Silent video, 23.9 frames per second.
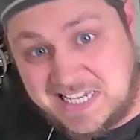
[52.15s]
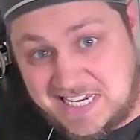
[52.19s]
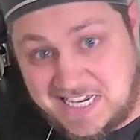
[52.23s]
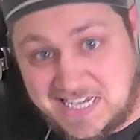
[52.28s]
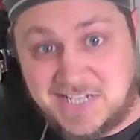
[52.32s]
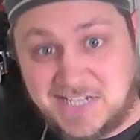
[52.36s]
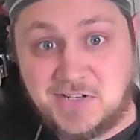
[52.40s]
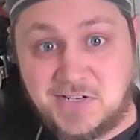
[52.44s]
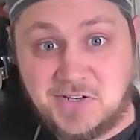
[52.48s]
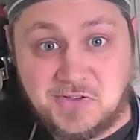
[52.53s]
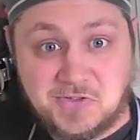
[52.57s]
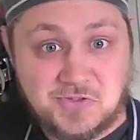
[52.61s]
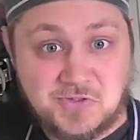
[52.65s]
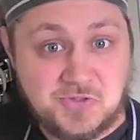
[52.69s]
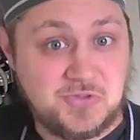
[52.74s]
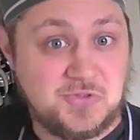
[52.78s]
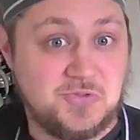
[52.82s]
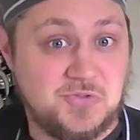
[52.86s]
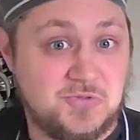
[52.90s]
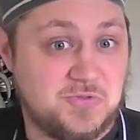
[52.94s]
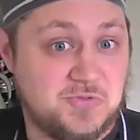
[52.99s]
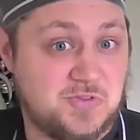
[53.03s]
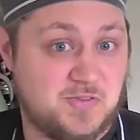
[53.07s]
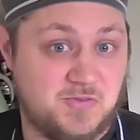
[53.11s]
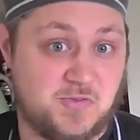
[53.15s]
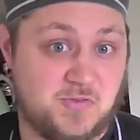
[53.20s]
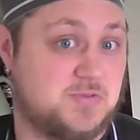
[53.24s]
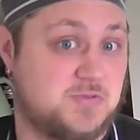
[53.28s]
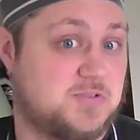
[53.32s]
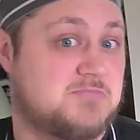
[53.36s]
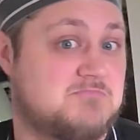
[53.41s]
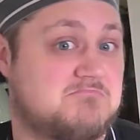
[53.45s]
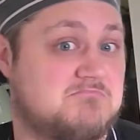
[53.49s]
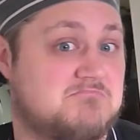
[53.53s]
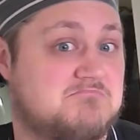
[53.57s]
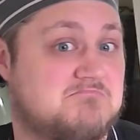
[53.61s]
into the food.
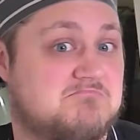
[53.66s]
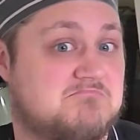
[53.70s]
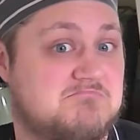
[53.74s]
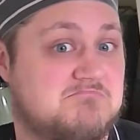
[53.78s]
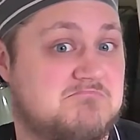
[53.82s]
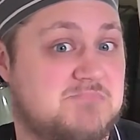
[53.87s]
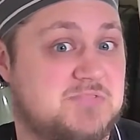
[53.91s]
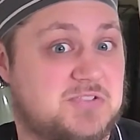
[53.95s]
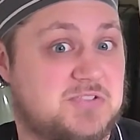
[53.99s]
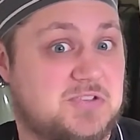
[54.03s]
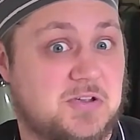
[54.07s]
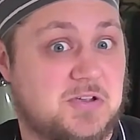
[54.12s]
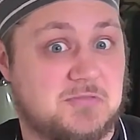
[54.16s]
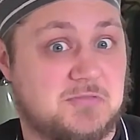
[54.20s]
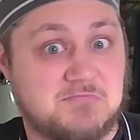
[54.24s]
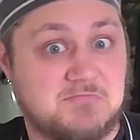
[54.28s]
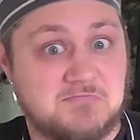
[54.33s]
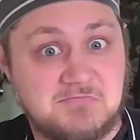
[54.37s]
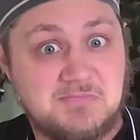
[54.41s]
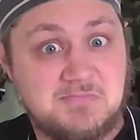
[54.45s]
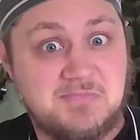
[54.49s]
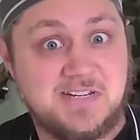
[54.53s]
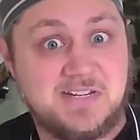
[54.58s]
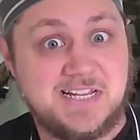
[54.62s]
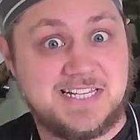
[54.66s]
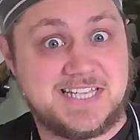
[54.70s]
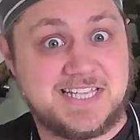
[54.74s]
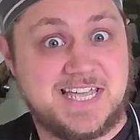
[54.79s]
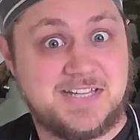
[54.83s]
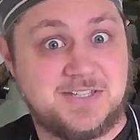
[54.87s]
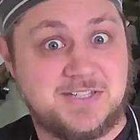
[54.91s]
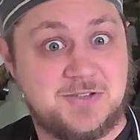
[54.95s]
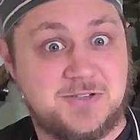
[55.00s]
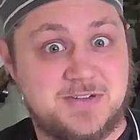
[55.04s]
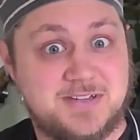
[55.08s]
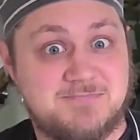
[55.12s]
So let's
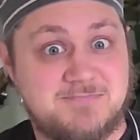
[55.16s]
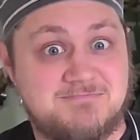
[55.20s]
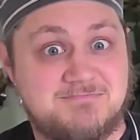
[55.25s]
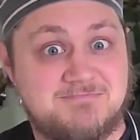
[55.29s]
get to it.